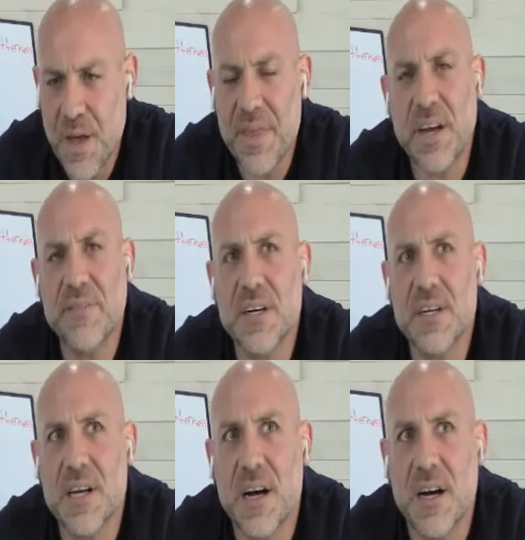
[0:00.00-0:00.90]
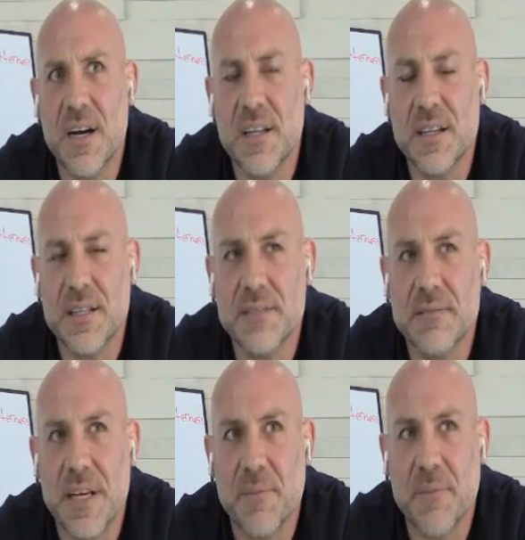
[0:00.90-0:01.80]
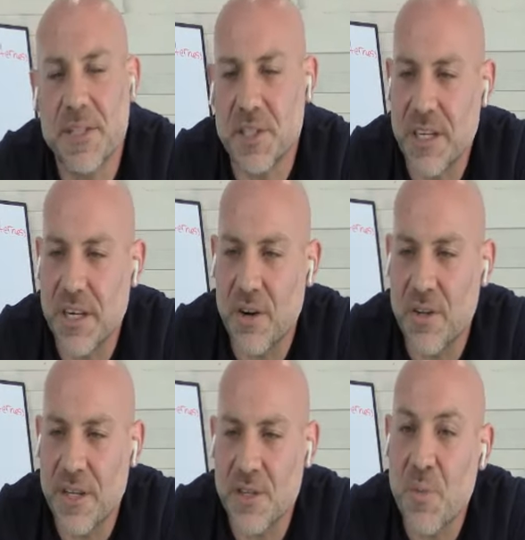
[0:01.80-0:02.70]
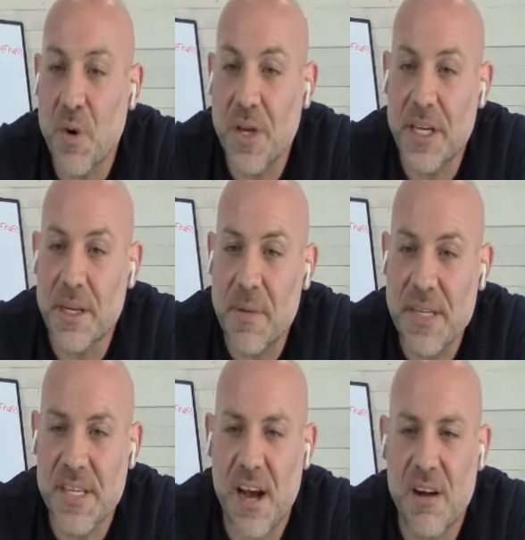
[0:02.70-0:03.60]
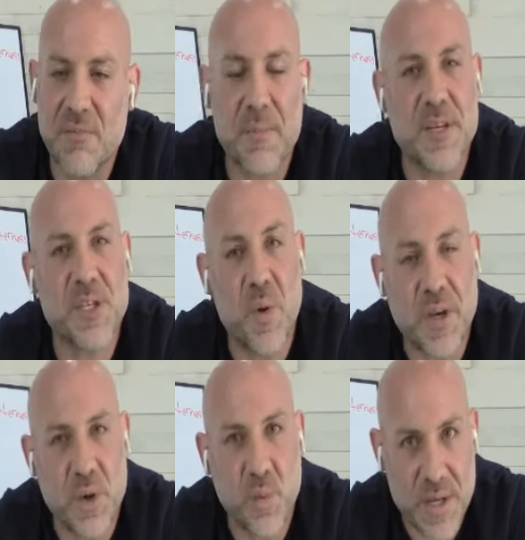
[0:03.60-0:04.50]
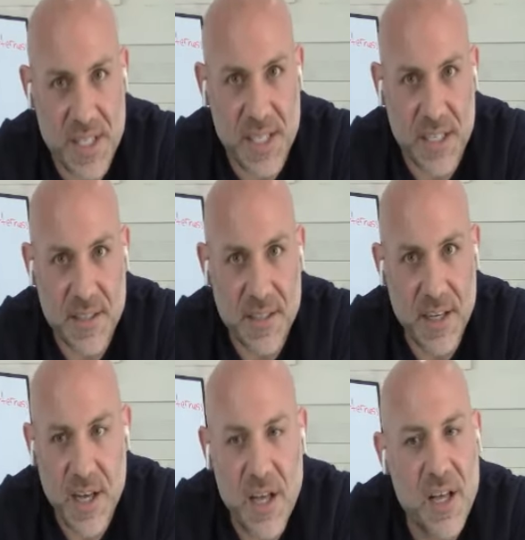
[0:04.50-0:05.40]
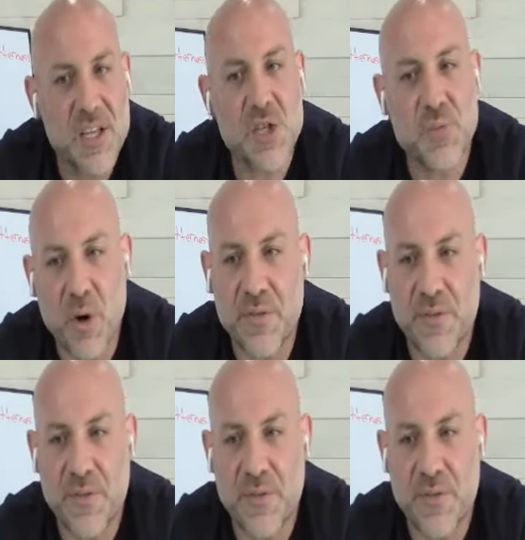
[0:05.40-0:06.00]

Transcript: think of like I mentioned earlier, smoky mezcal, maybe a smoky whiskey, smoked